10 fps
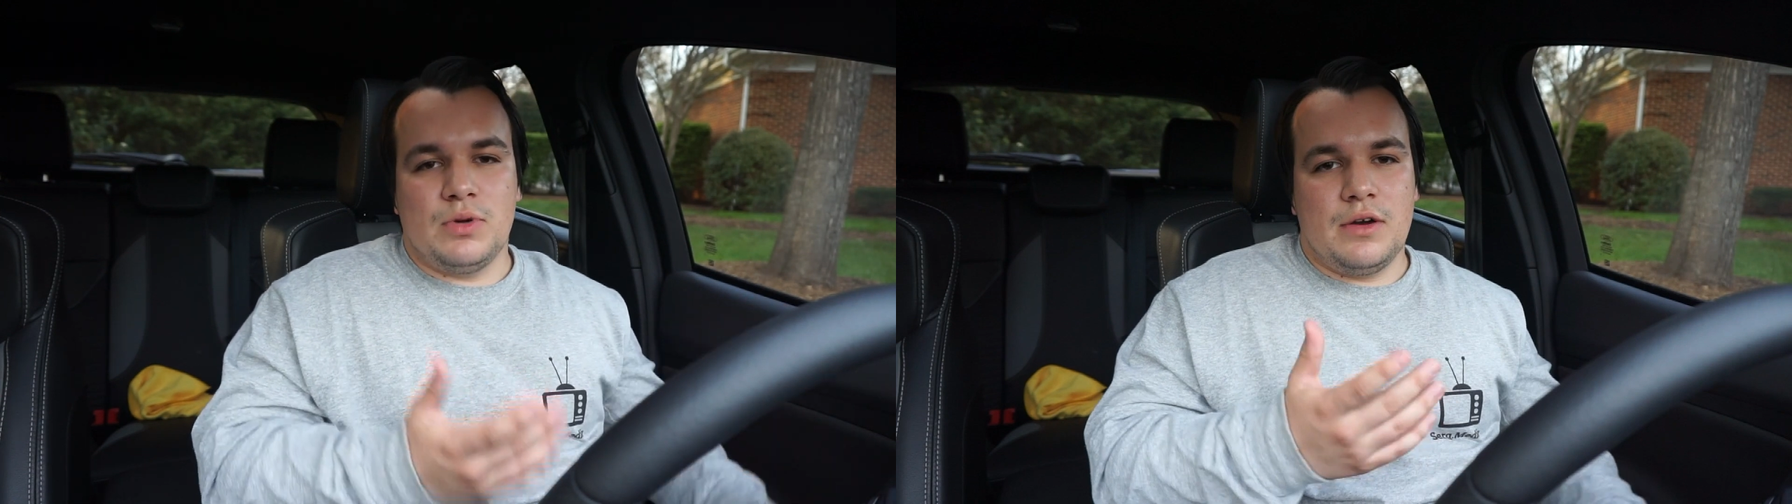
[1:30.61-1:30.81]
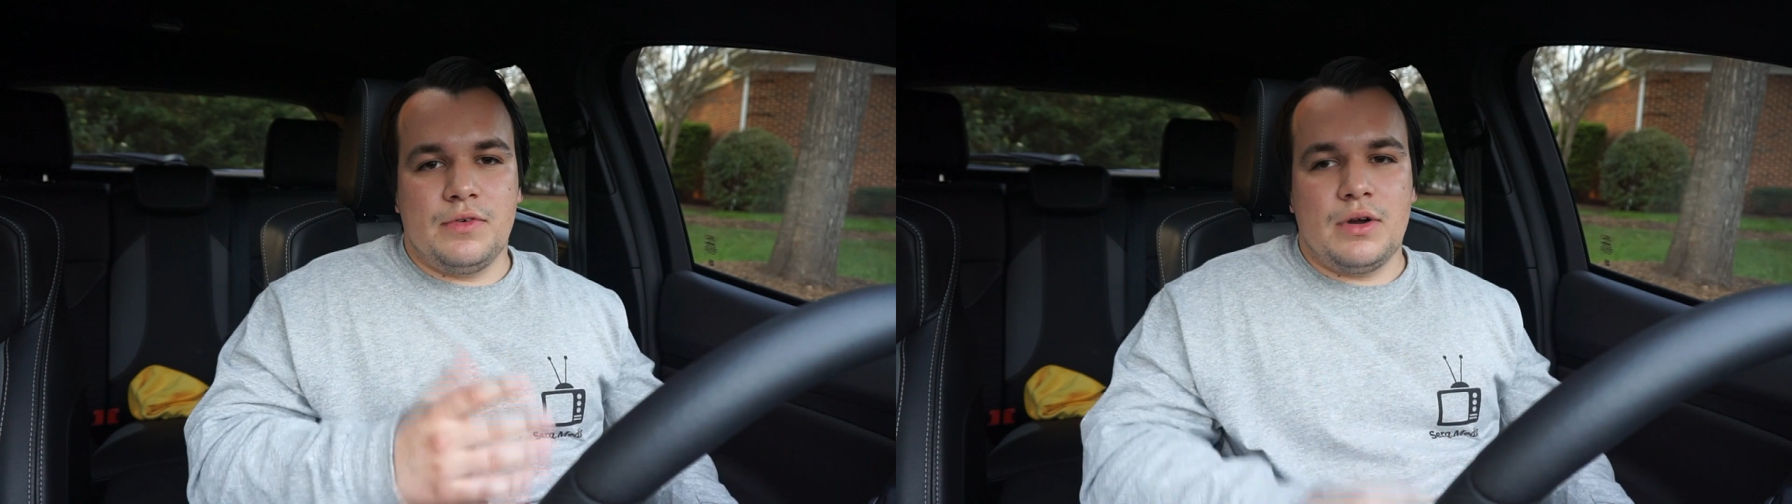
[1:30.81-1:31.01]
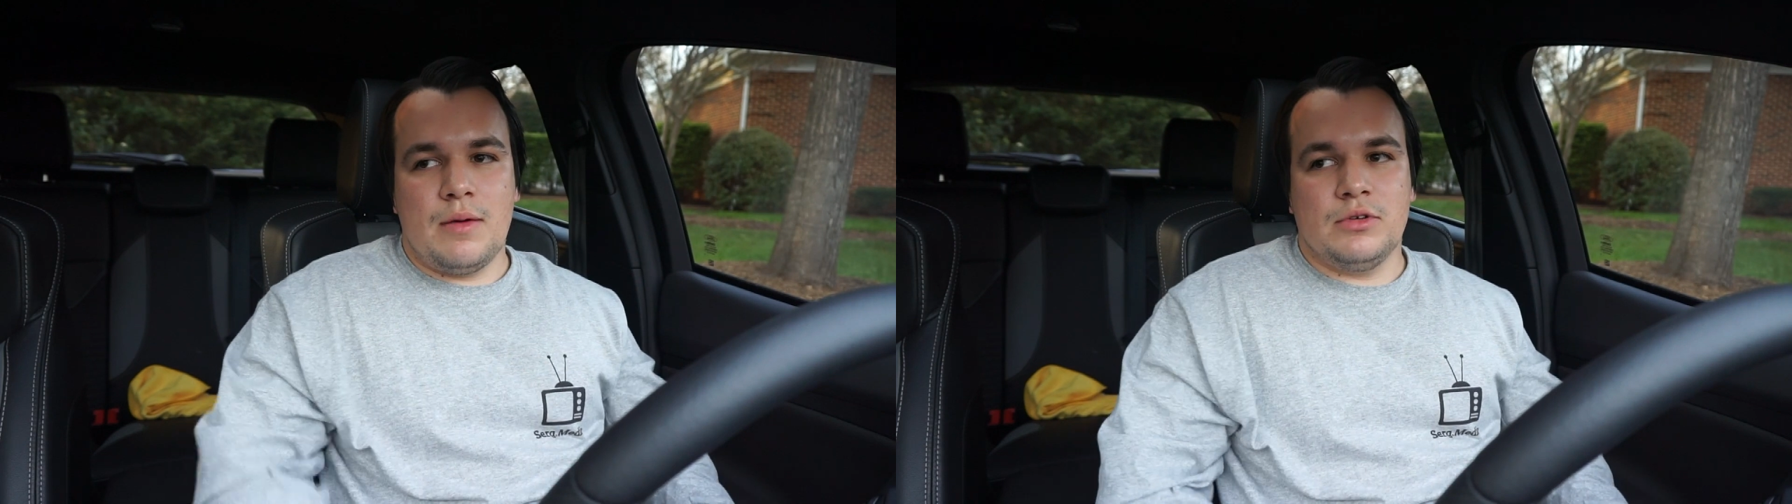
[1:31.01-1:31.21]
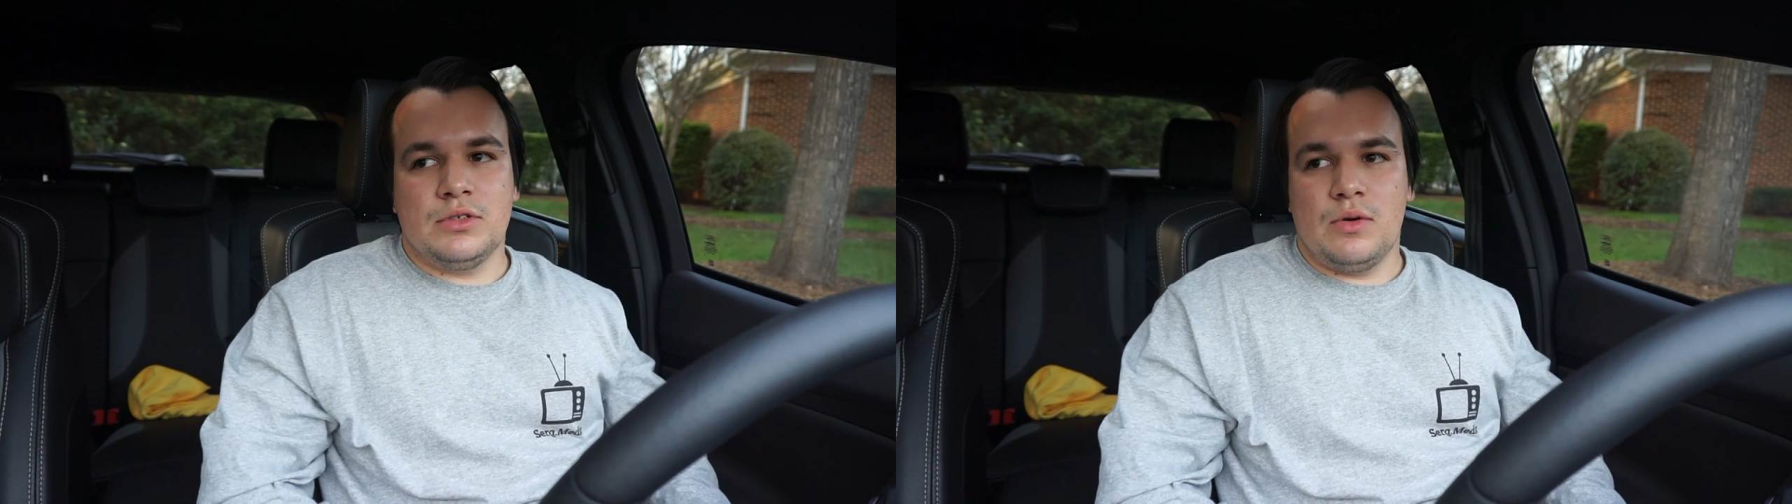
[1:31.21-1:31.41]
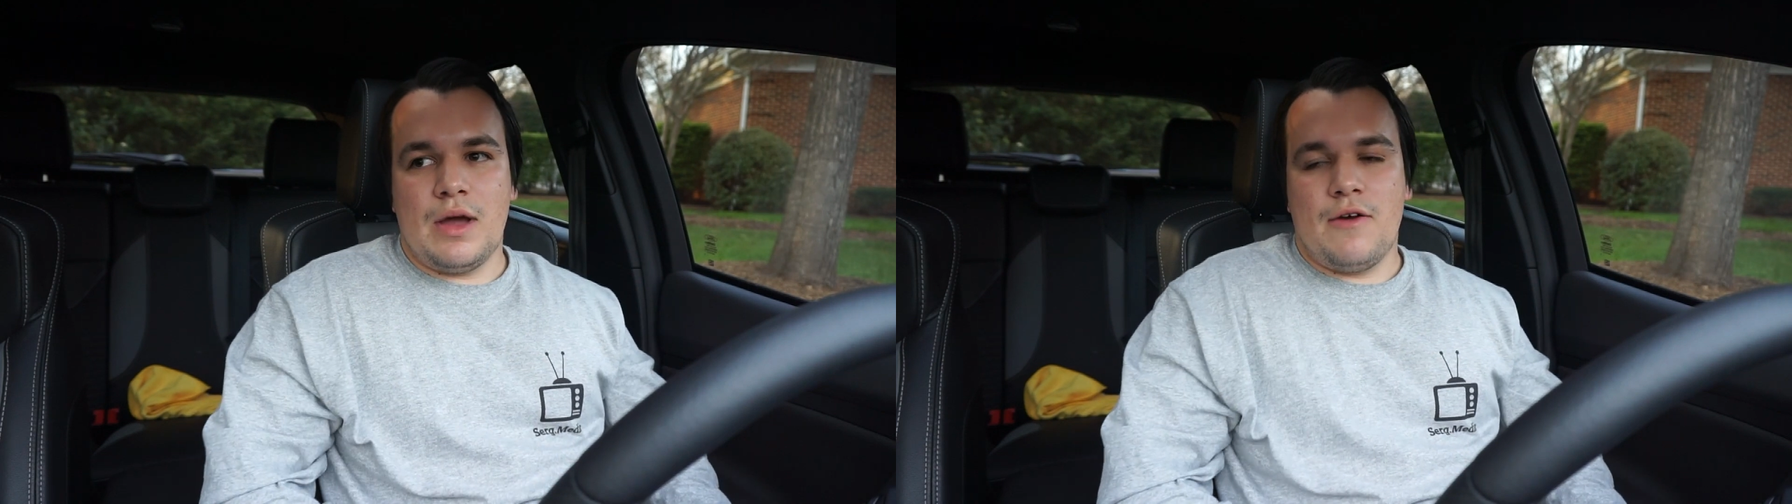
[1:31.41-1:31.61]

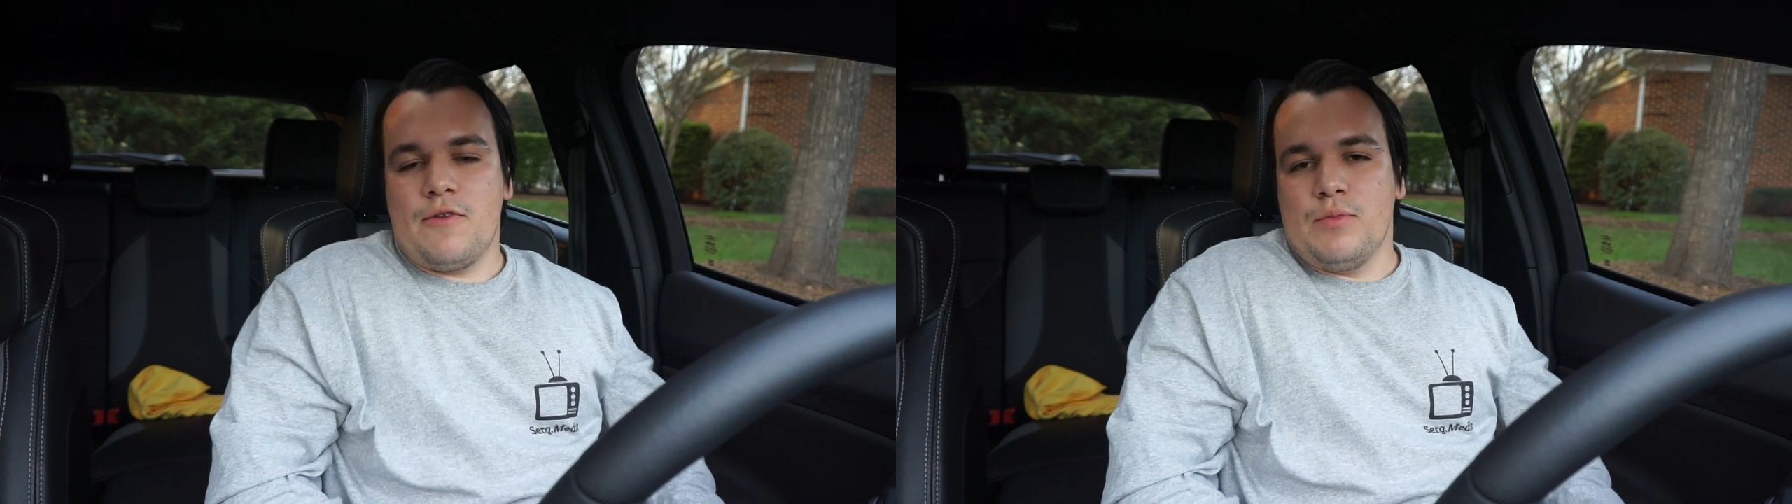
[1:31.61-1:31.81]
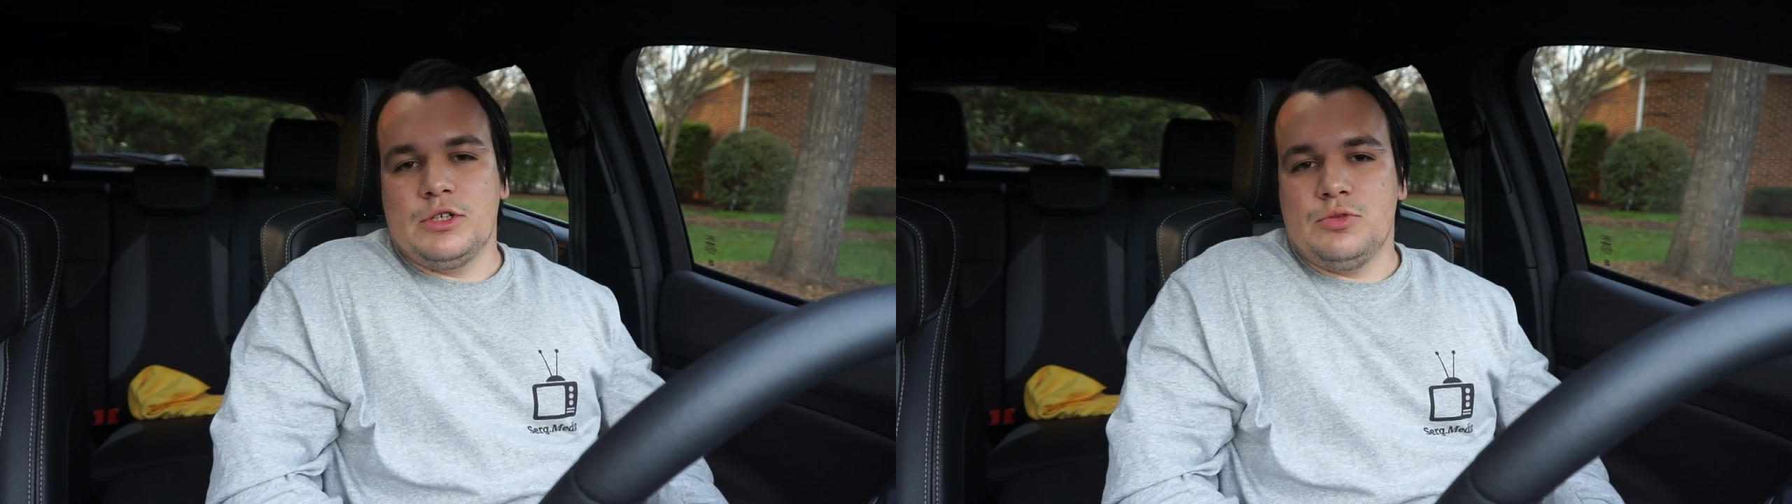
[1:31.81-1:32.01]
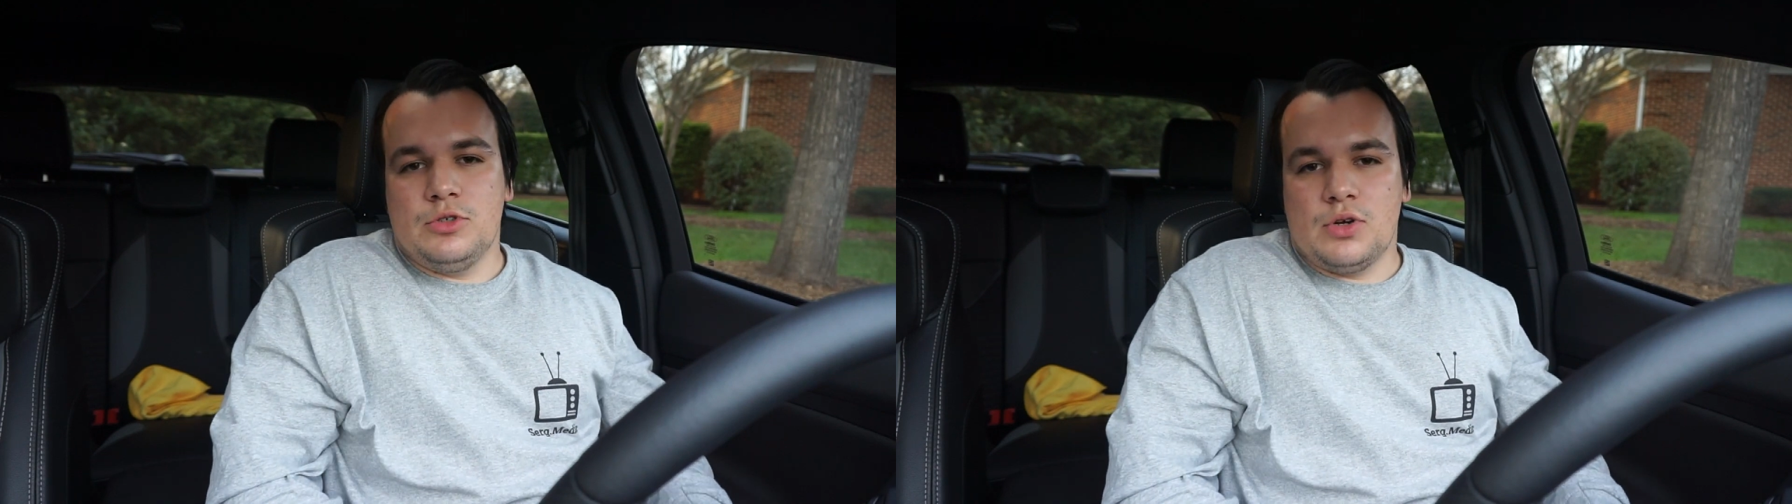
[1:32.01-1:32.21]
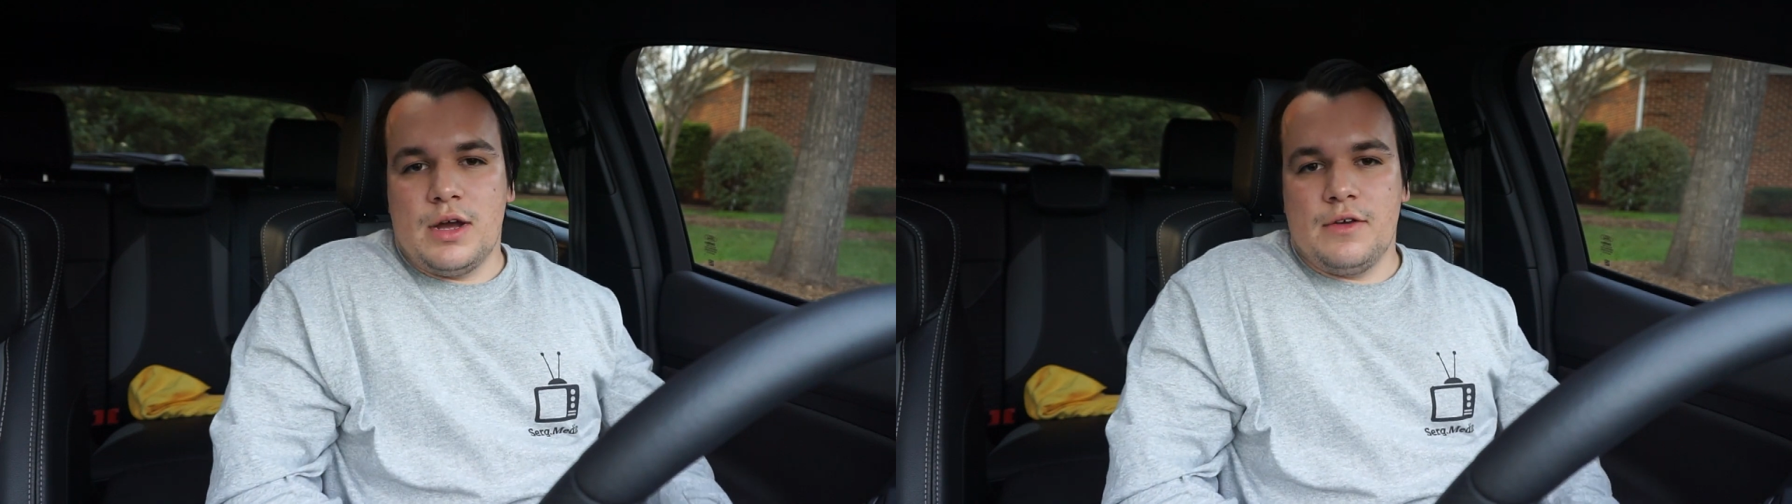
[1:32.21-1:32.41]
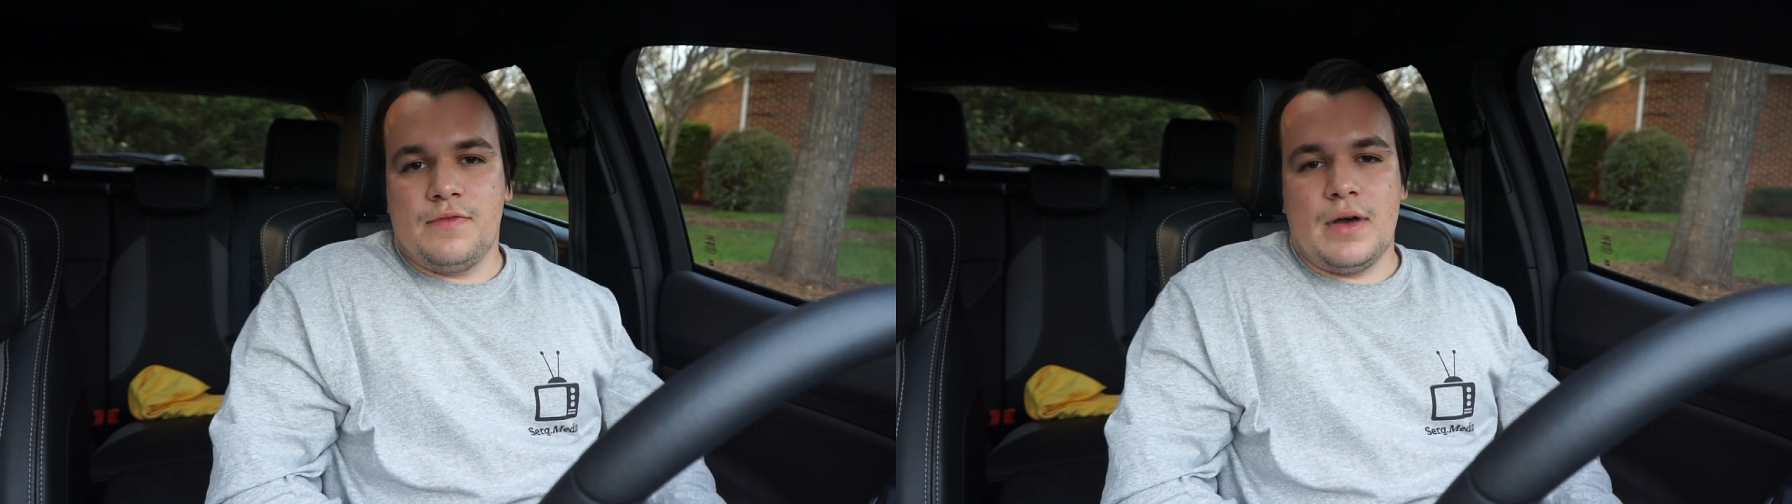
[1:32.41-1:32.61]
however much you
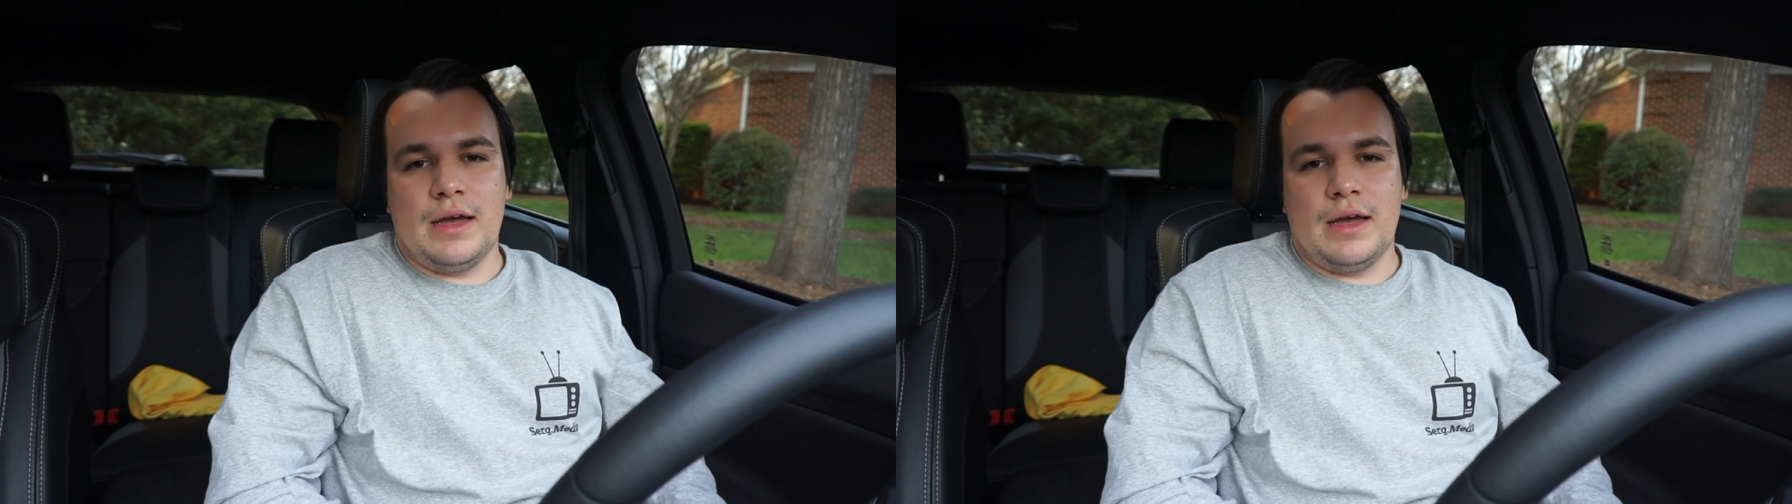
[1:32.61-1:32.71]
drive.